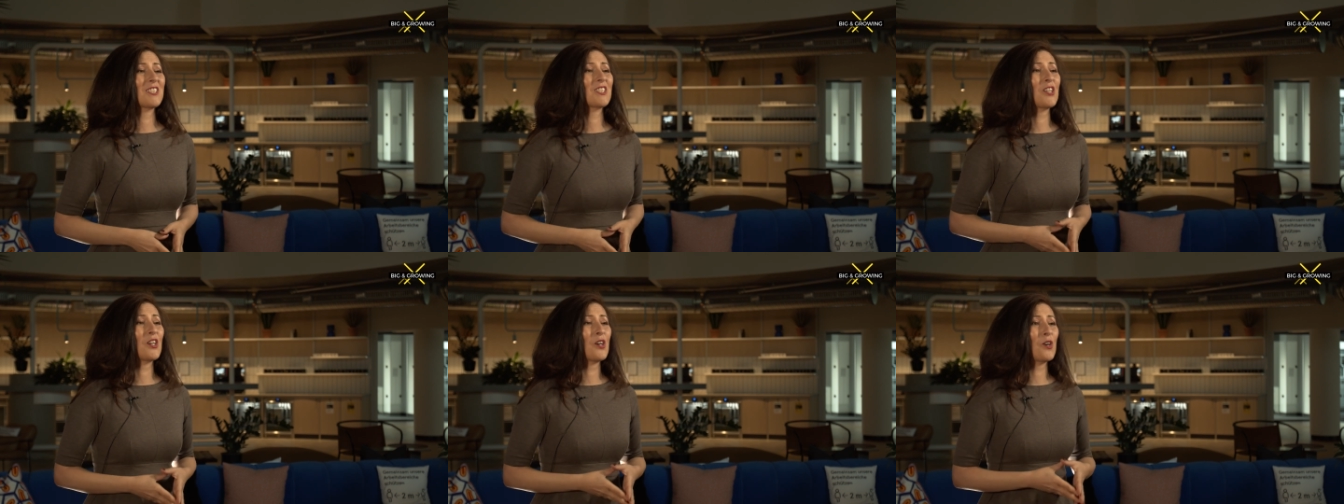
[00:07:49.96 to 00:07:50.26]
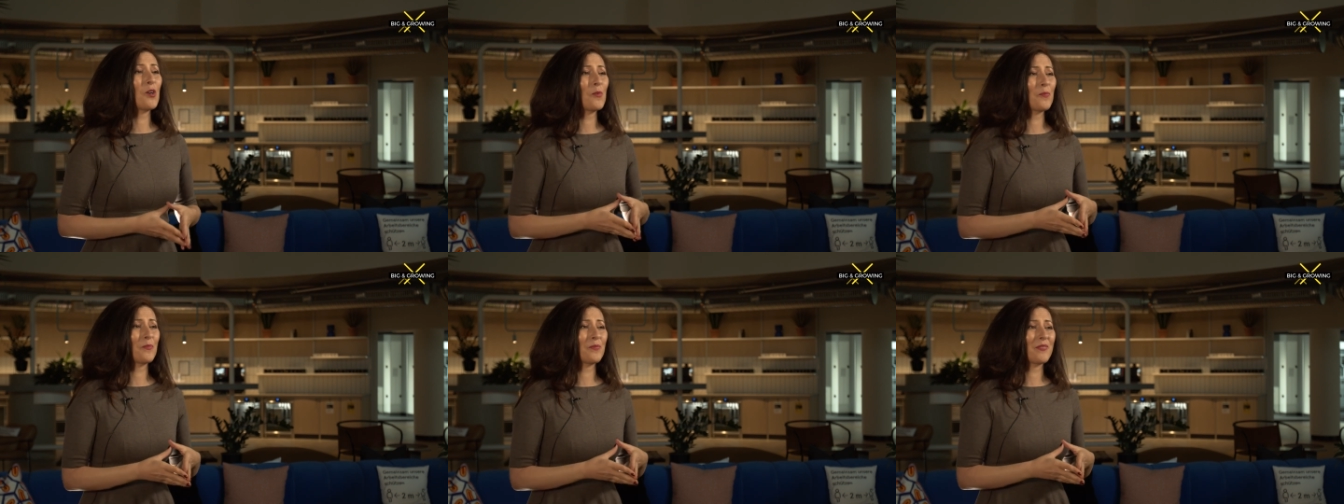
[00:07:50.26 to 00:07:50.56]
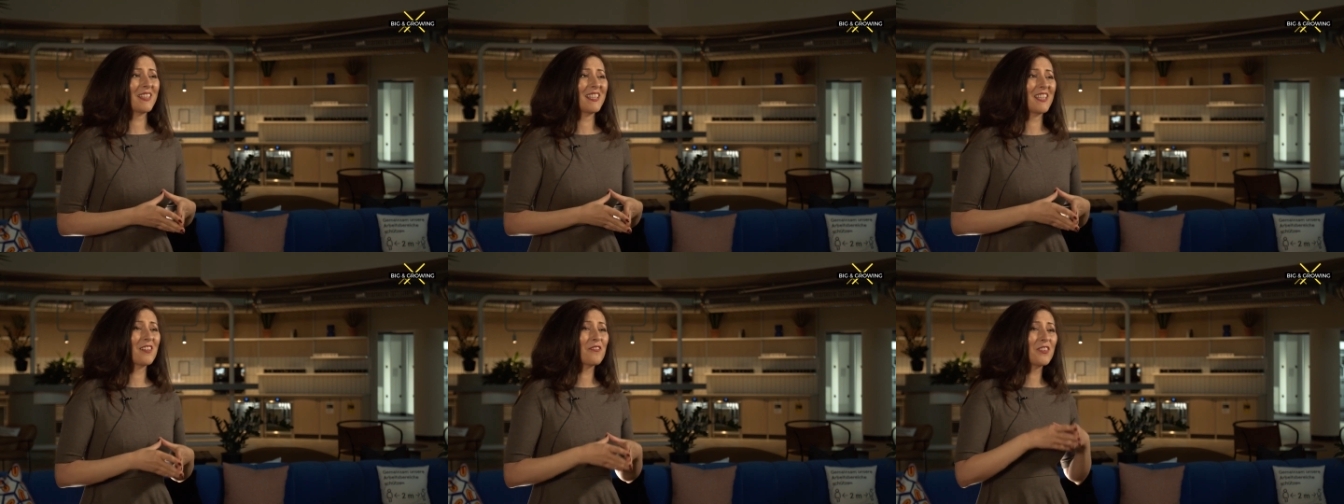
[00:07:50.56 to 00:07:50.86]
So
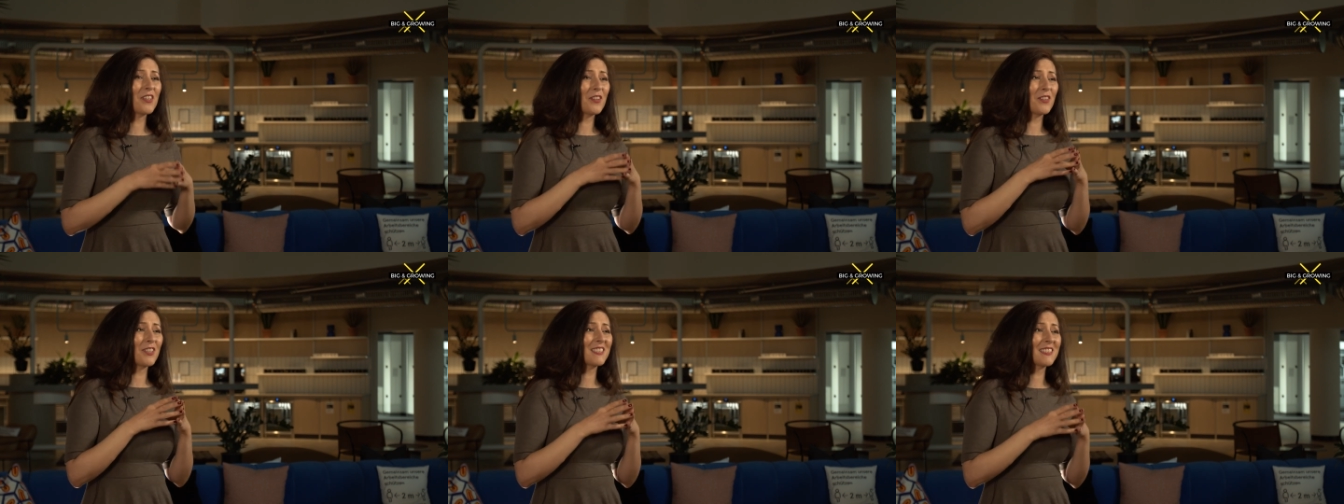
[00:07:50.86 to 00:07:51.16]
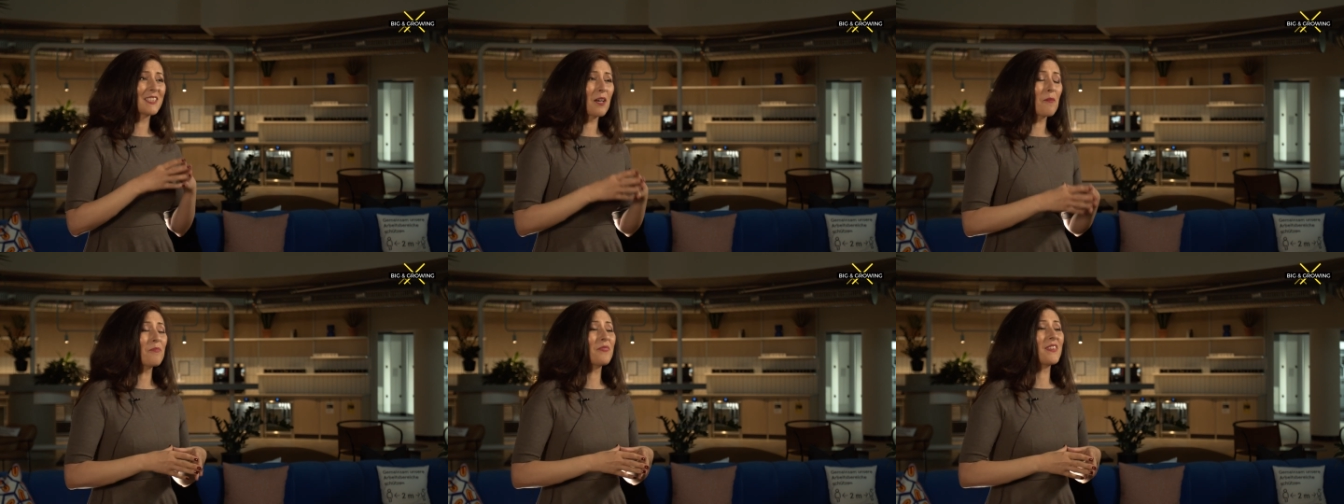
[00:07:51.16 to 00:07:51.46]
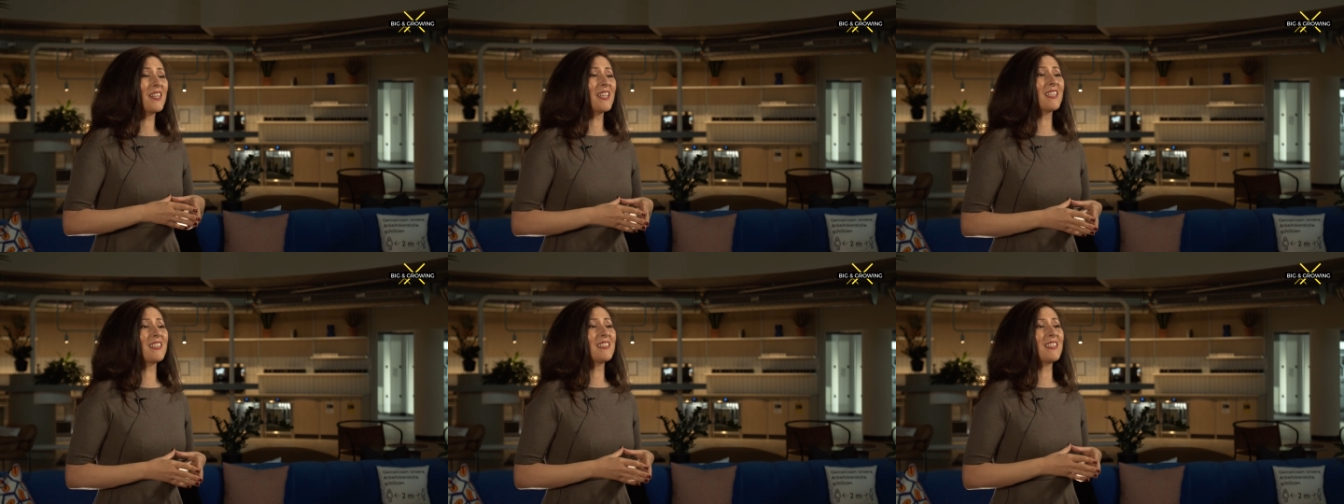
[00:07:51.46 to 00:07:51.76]
if there is
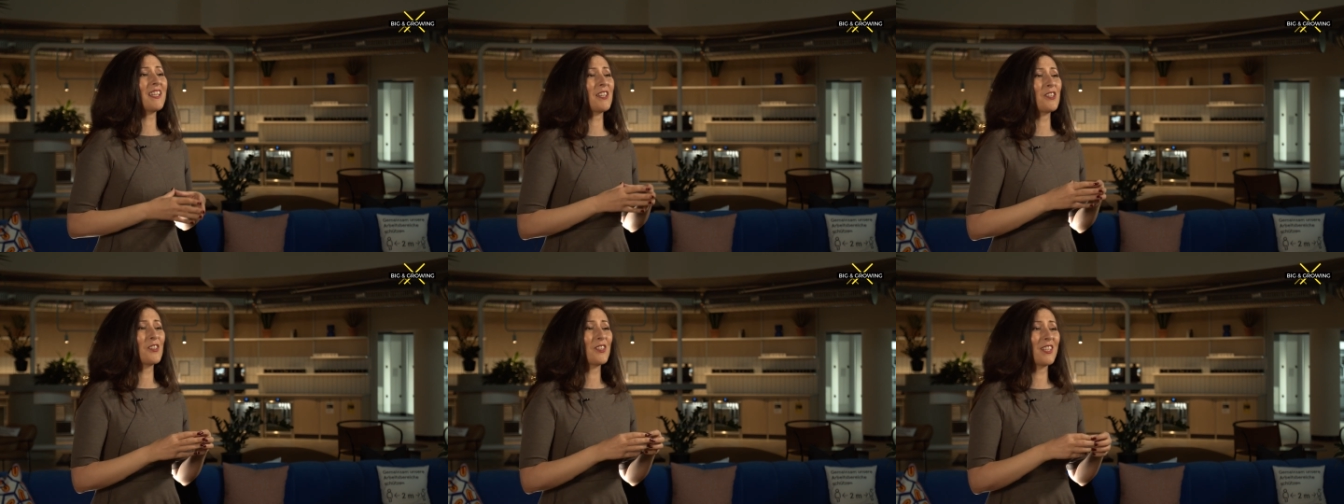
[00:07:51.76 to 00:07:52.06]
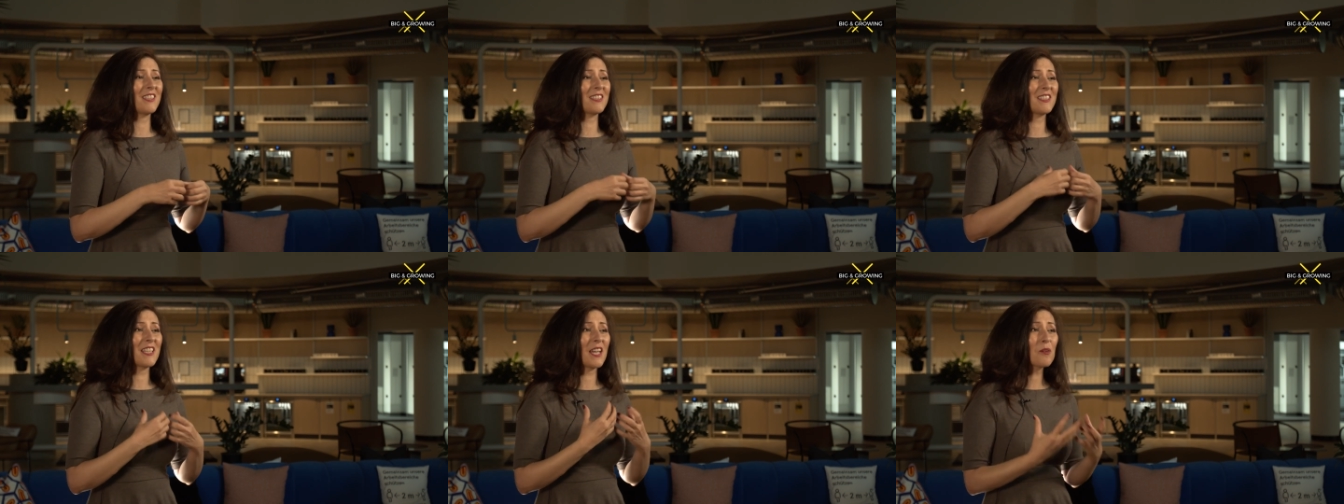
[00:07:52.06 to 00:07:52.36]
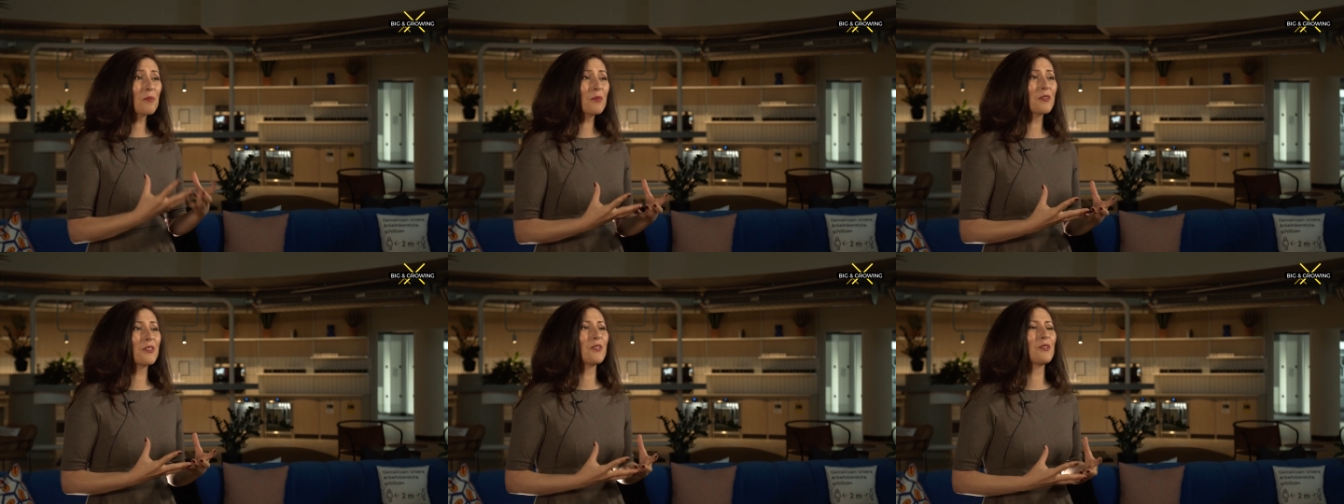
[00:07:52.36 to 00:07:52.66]
something that you can
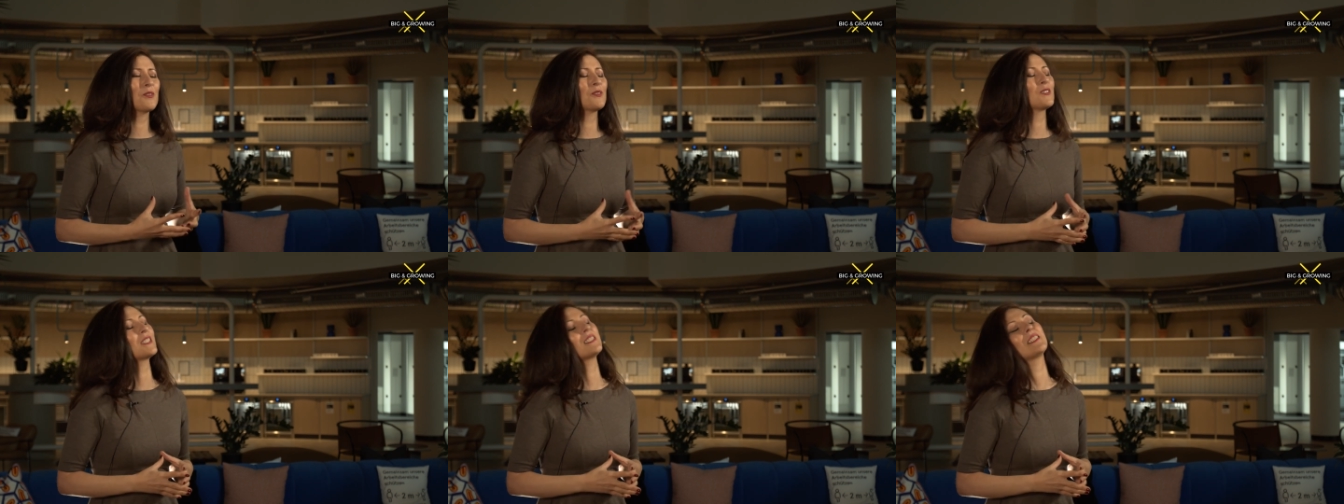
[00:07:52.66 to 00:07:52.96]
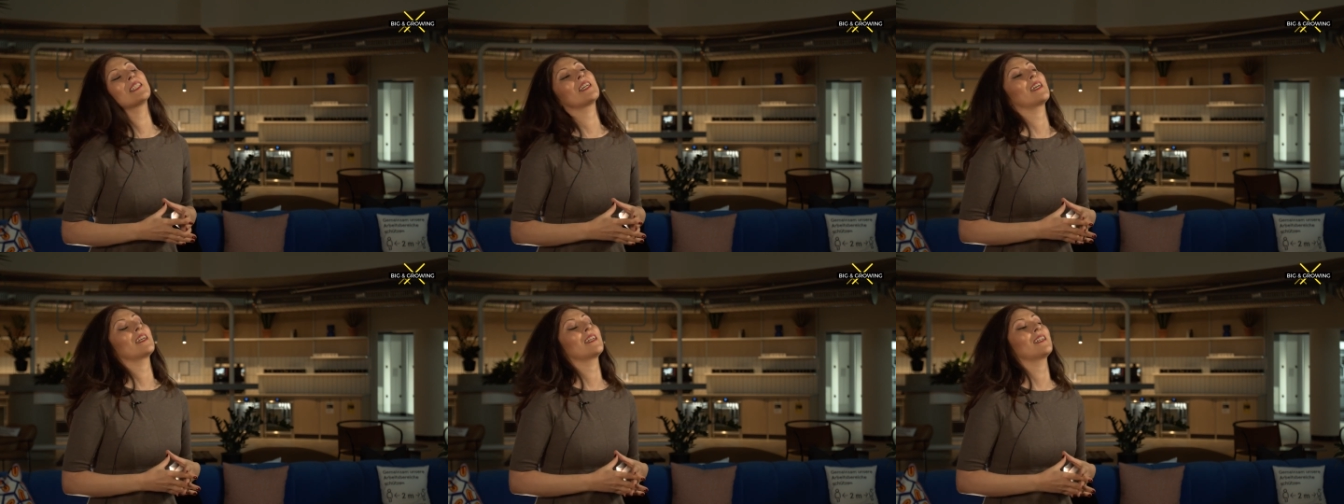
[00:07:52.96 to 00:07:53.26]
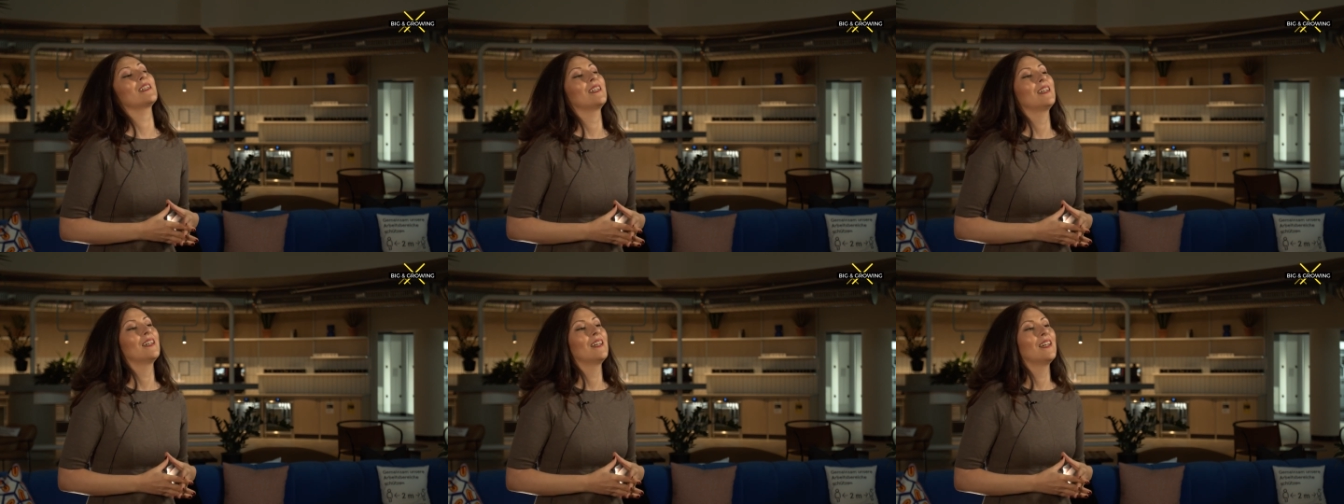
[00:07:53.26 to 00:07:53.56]
take with you
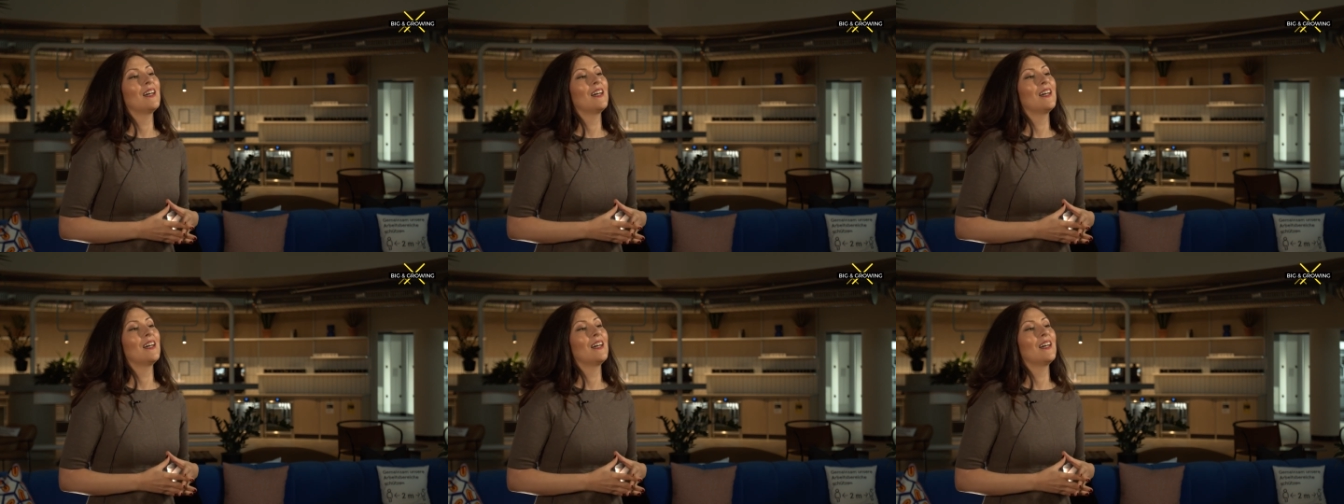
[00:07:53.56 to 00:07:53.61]
today,